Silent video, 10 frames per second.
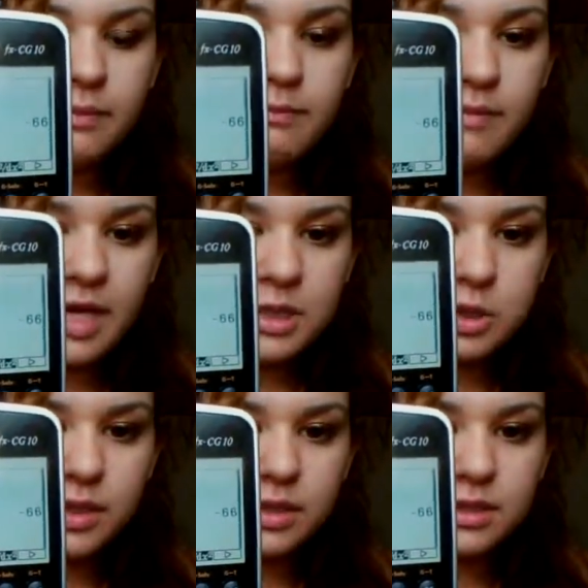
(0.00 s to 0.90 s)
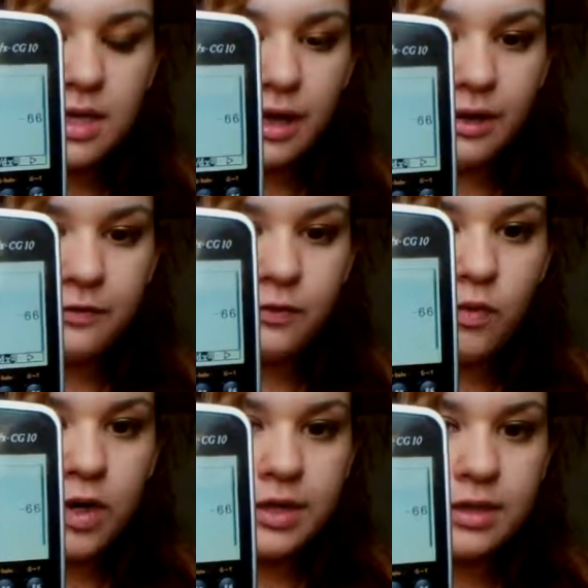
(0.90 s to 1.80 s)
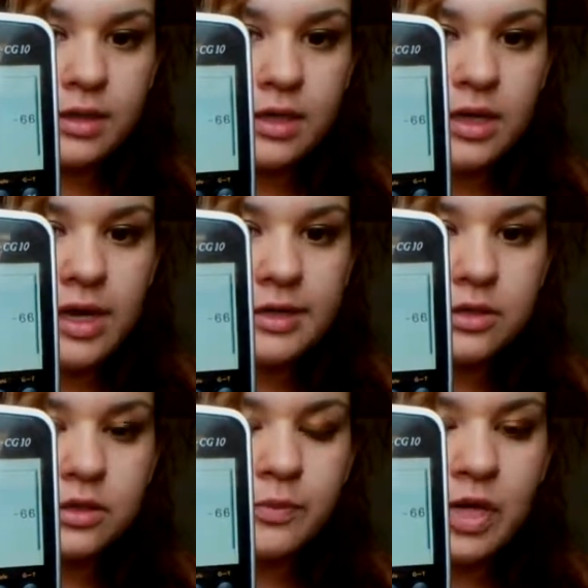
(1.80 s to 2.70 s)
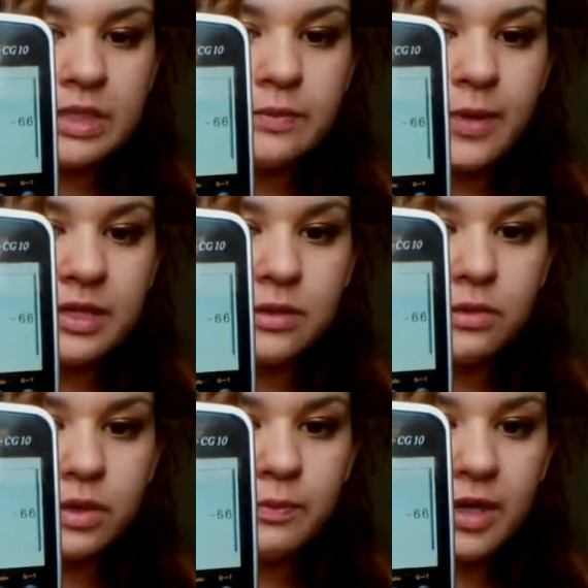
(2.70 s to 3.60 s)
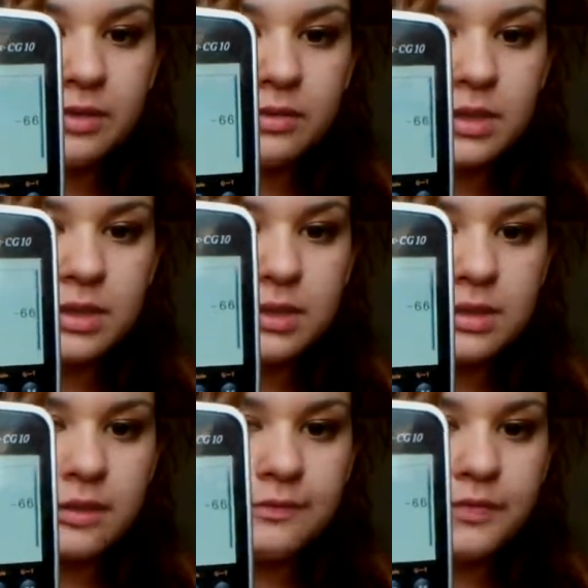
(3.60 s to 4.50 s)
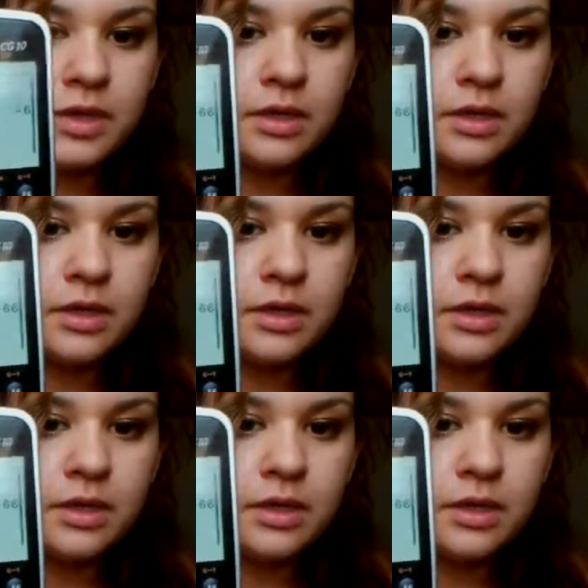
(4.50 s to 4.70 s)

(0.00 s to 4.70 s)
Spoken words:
matrix F1, and you're pressed by the 3x3 system.